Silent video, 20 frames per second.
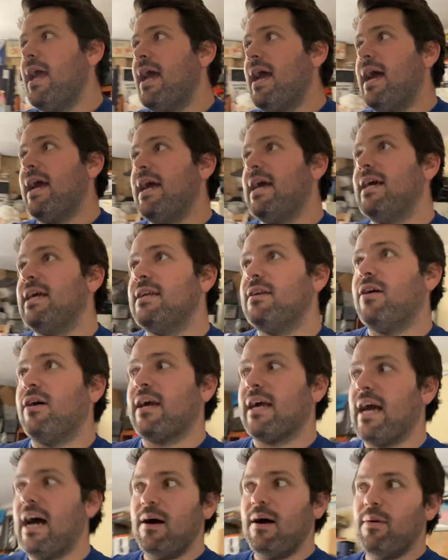And I
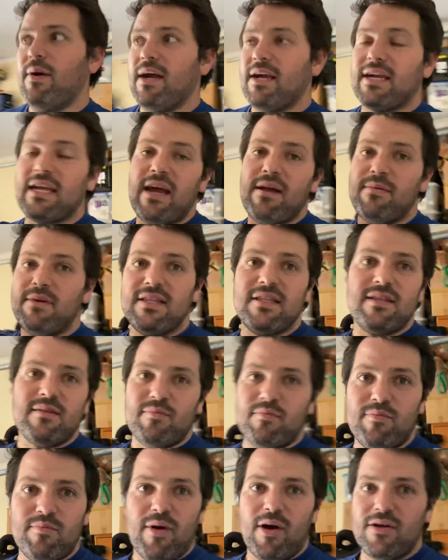can't wait. It gave me the
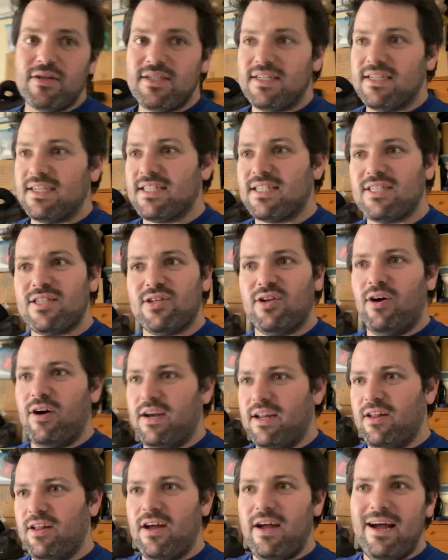most
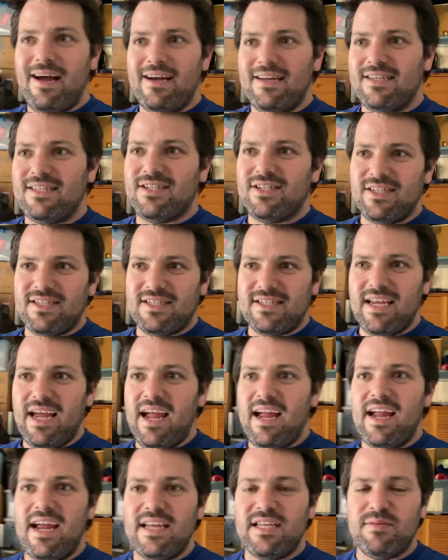exciting,
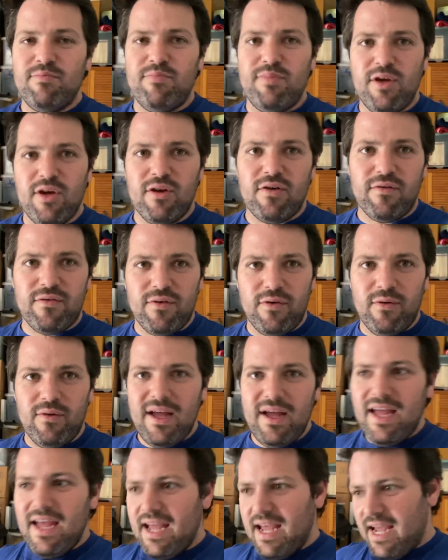it's beautiful.
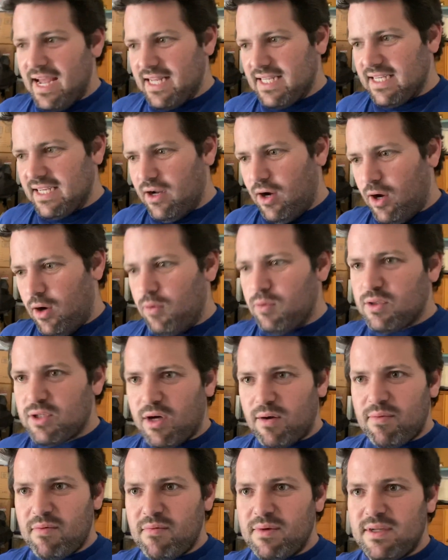It's an old
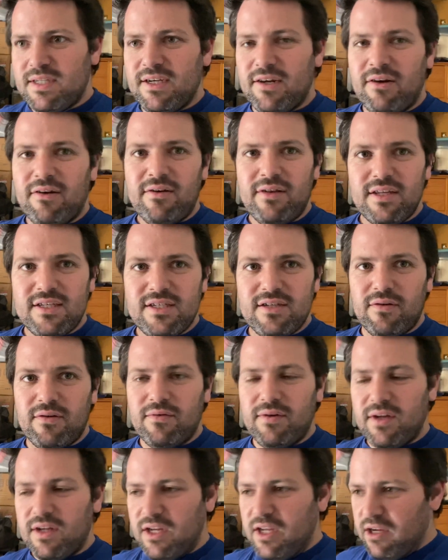type of material that's not
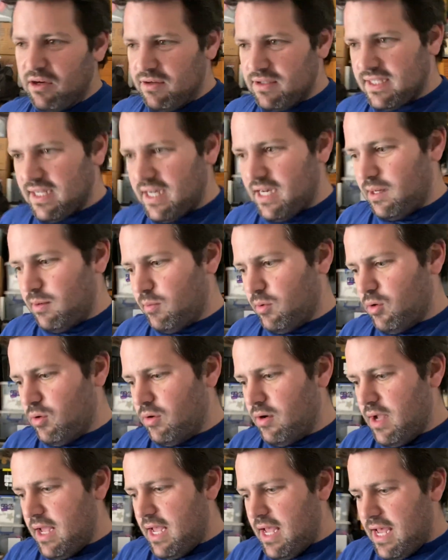really used anymore.